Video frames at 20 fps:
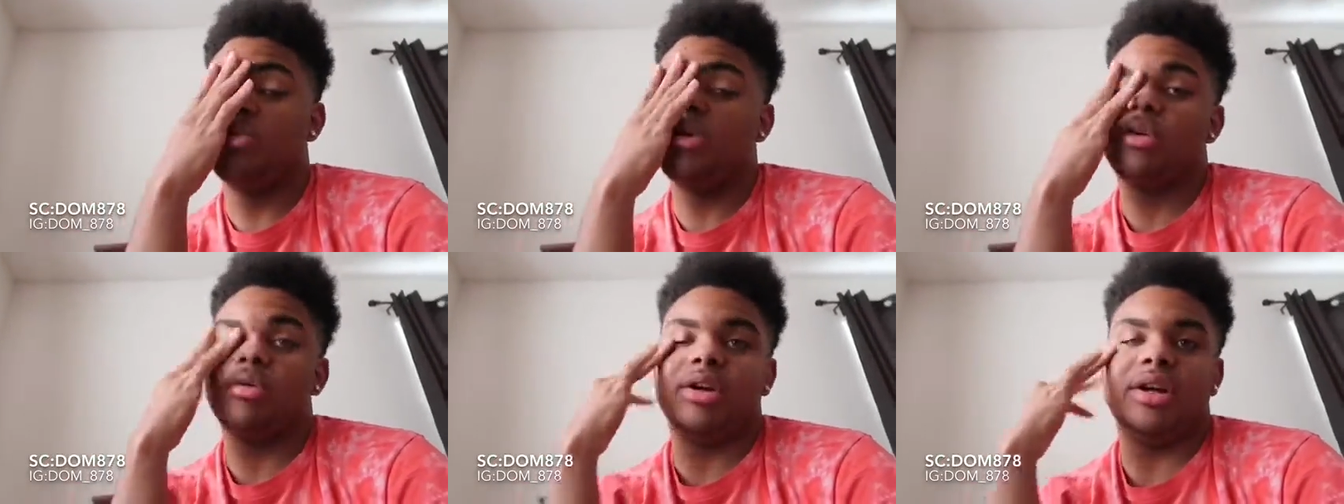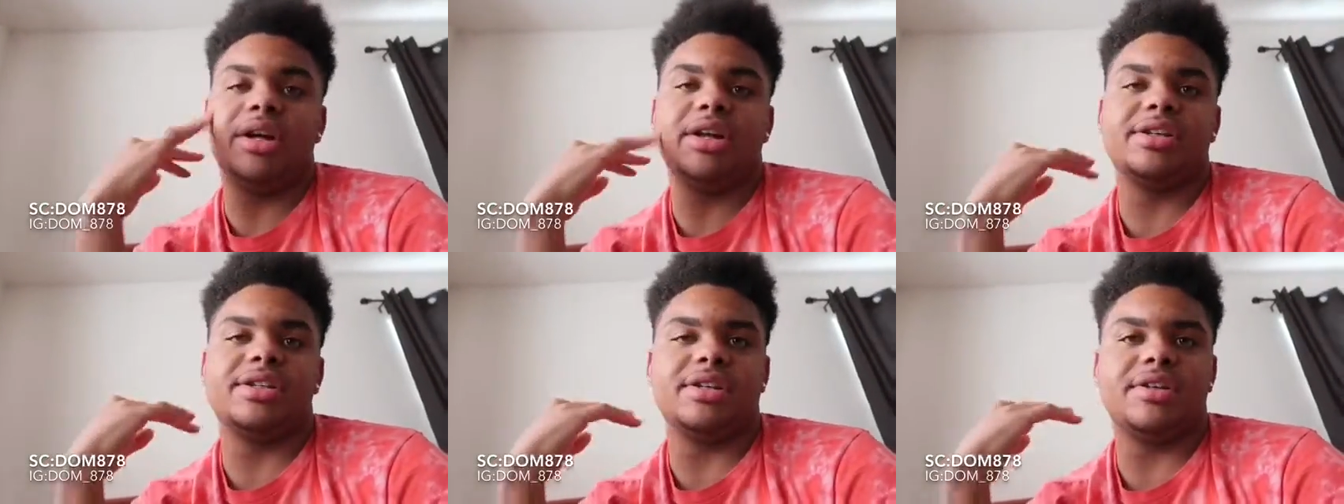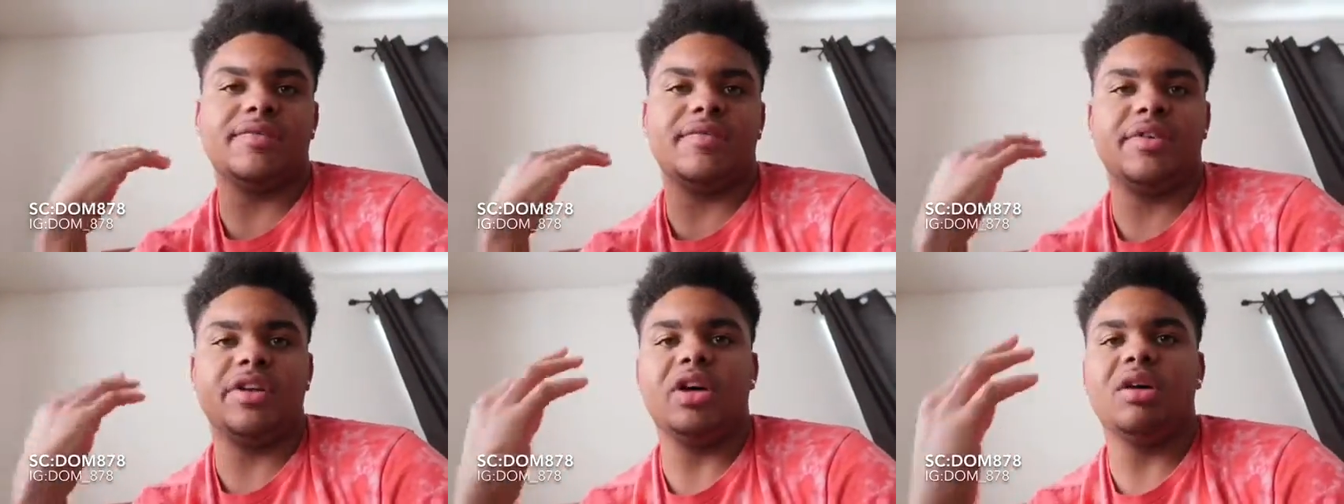we're already into
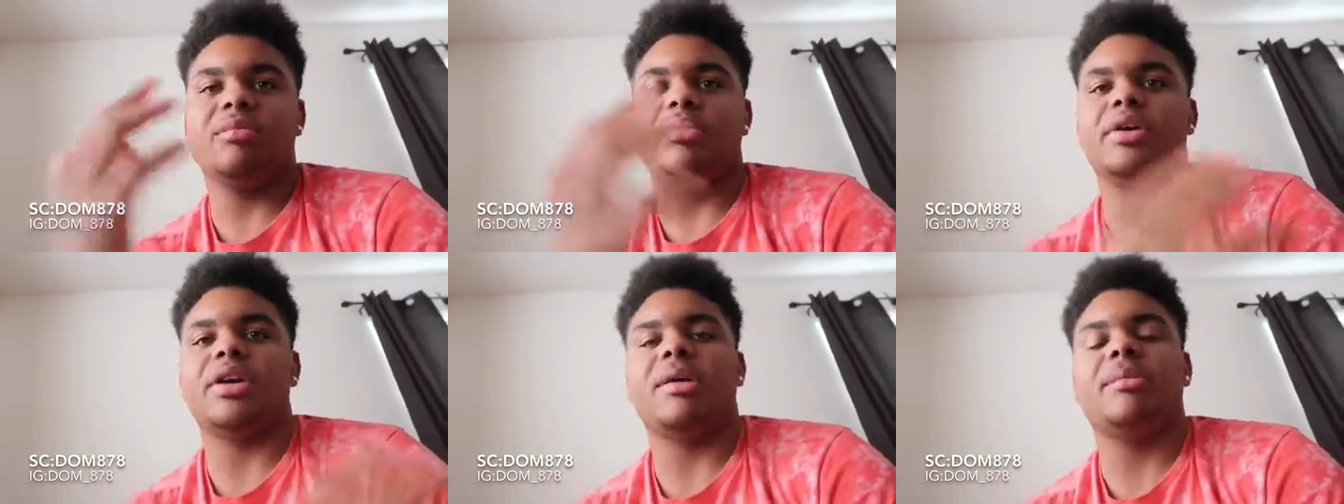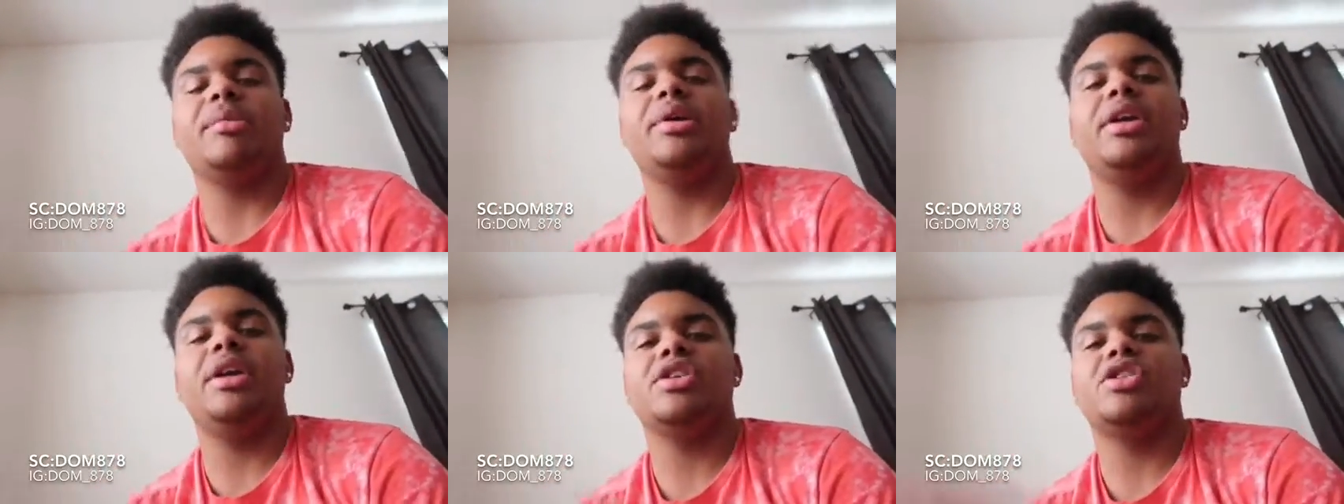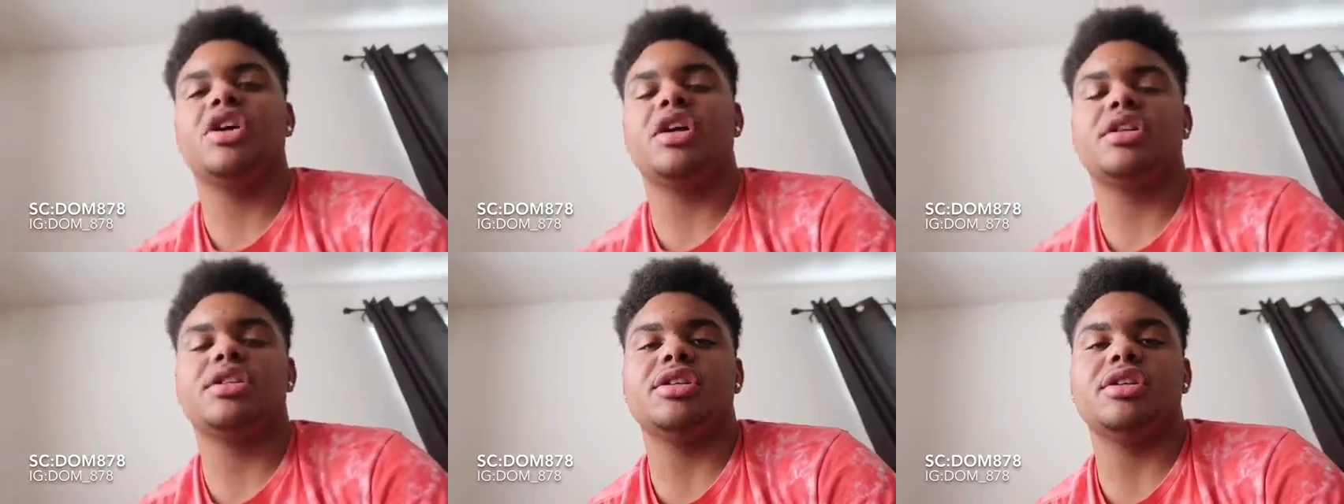the video, but I'm gonna
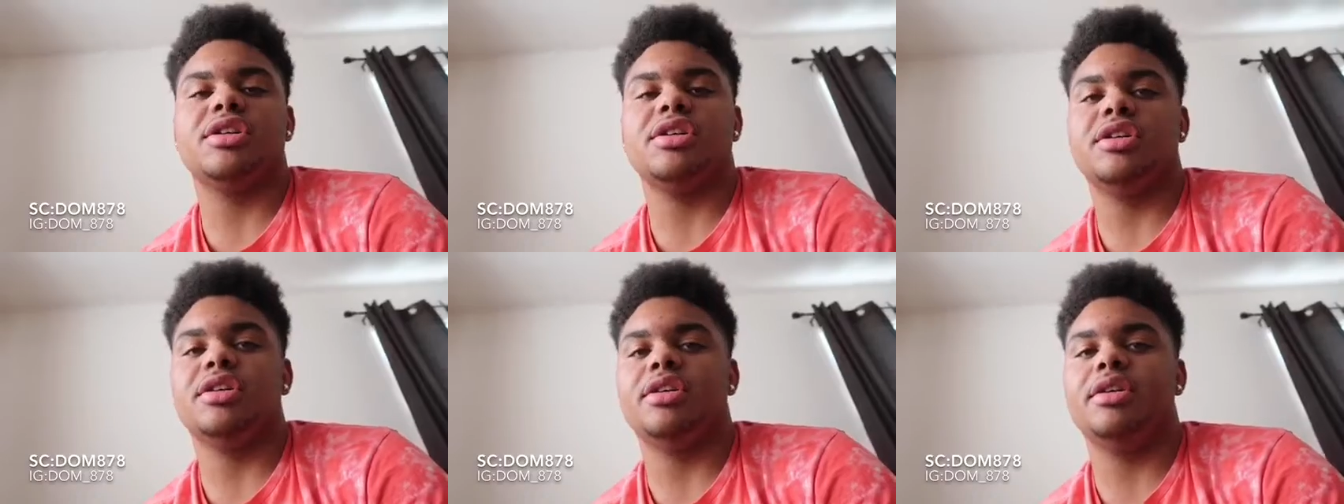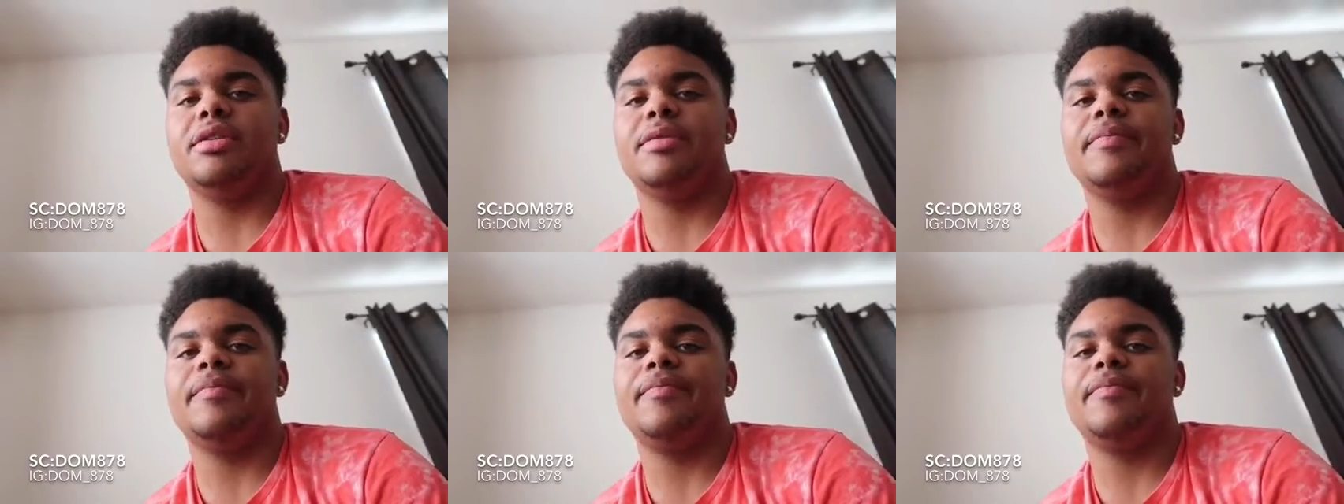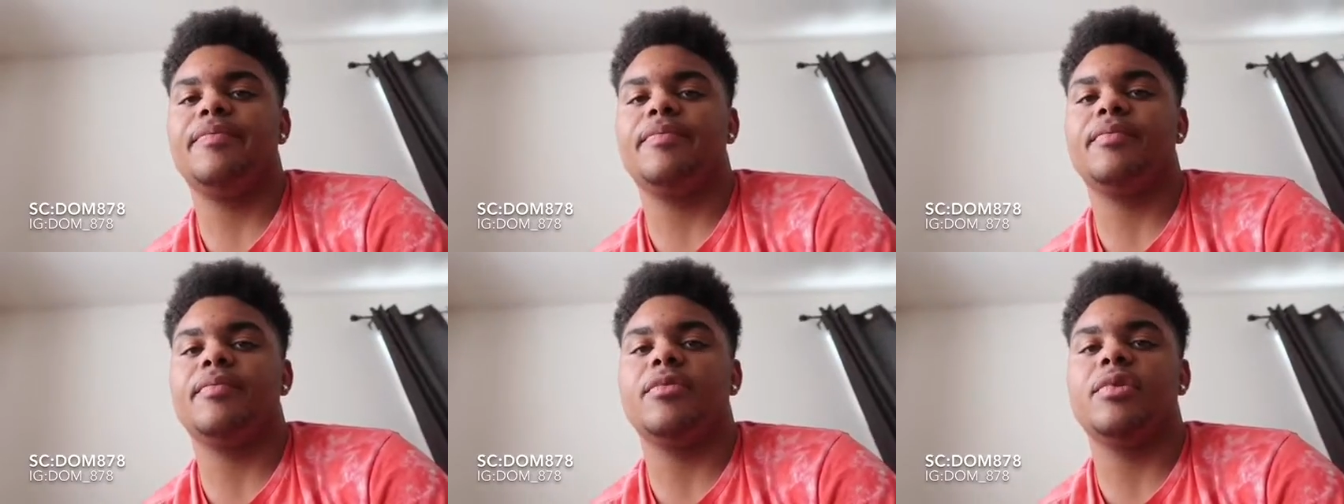need y'all to
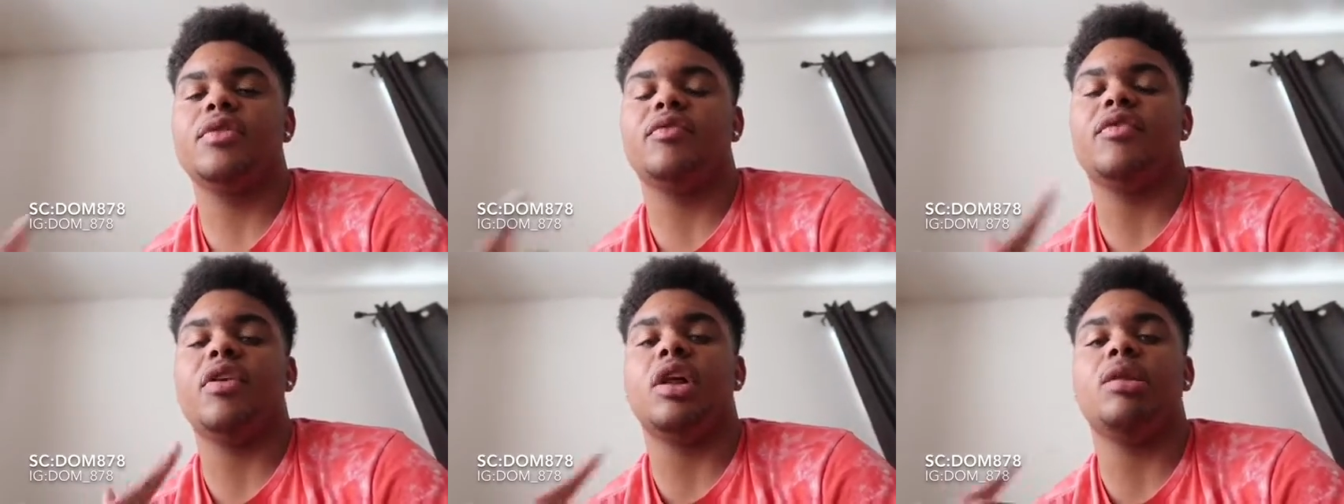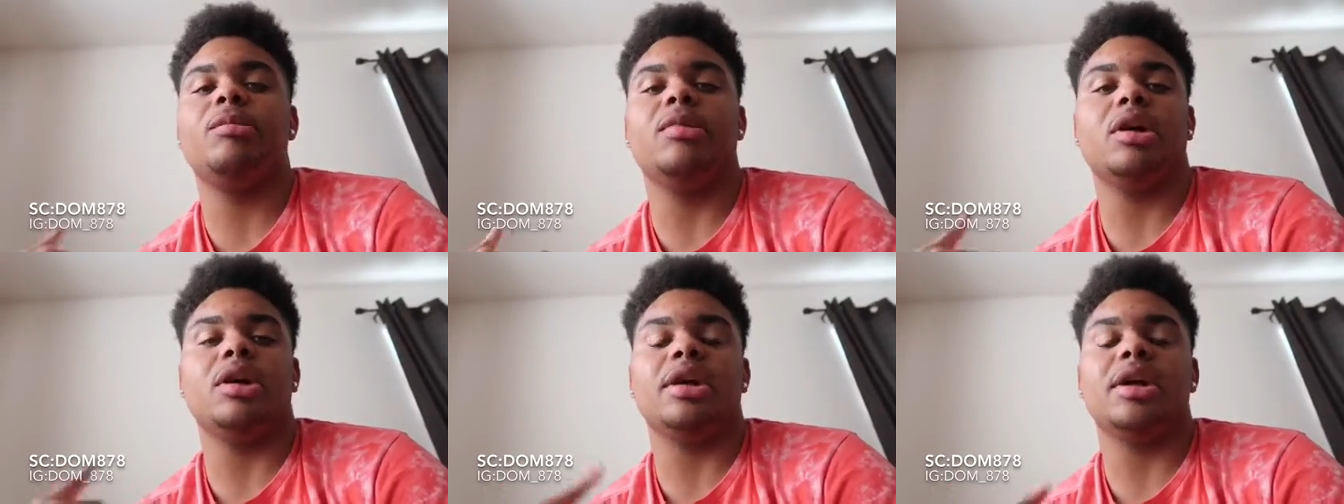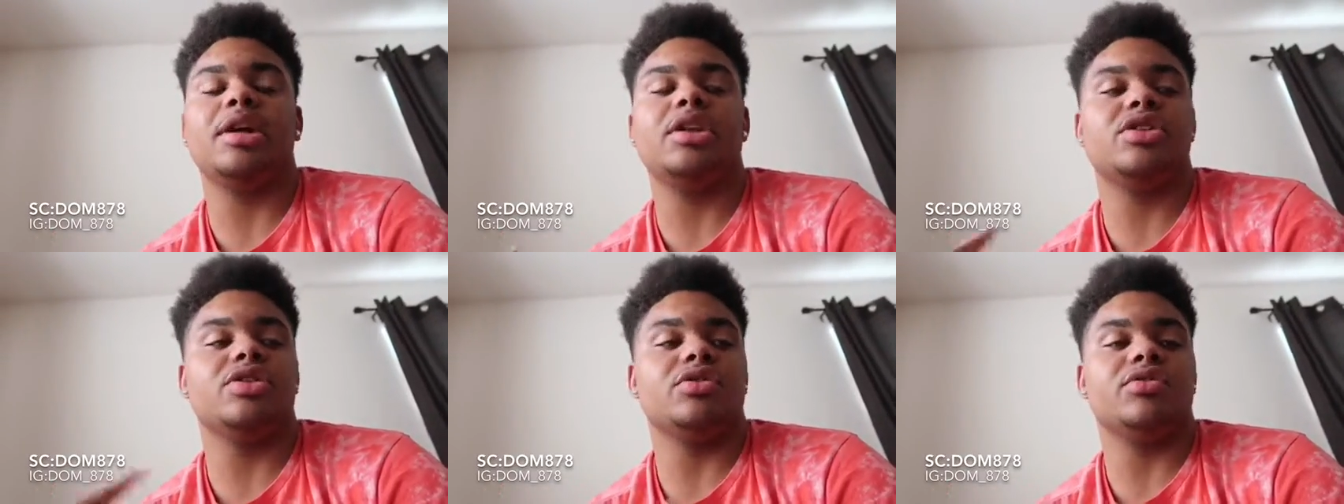follow me on
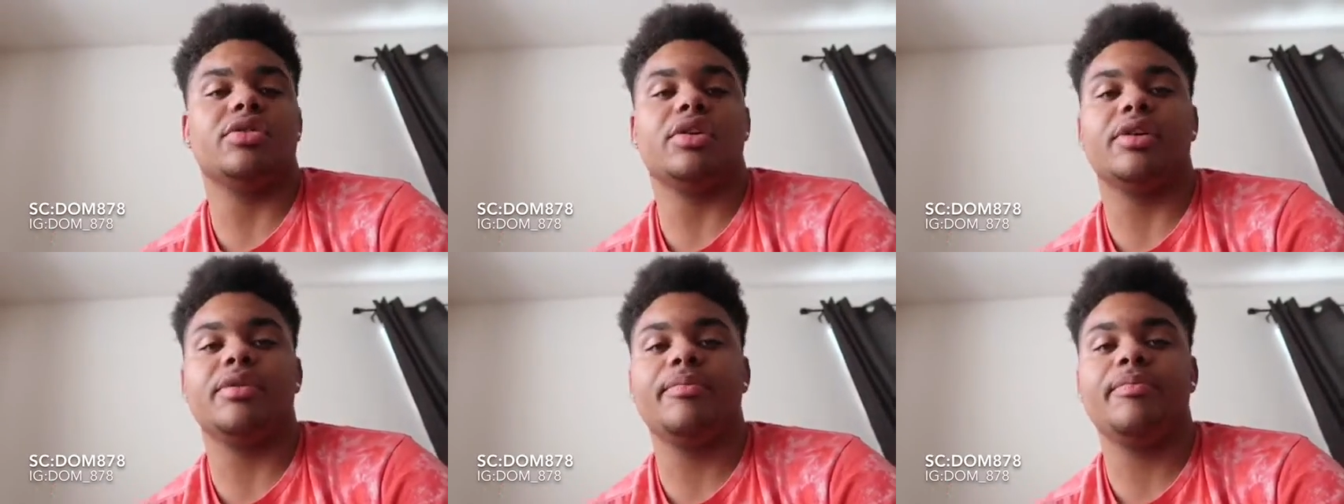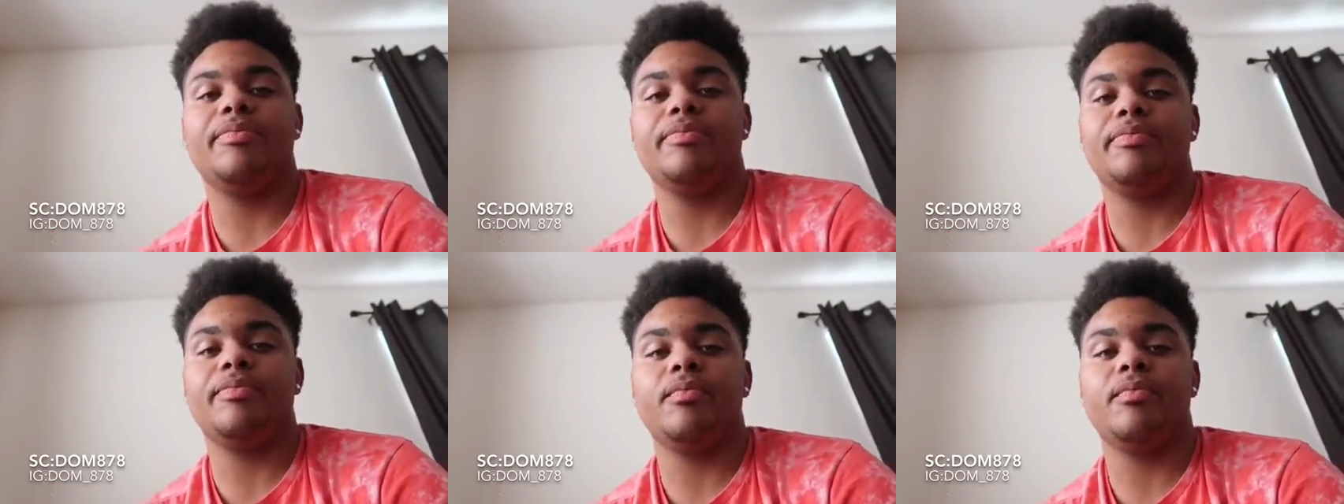Instagram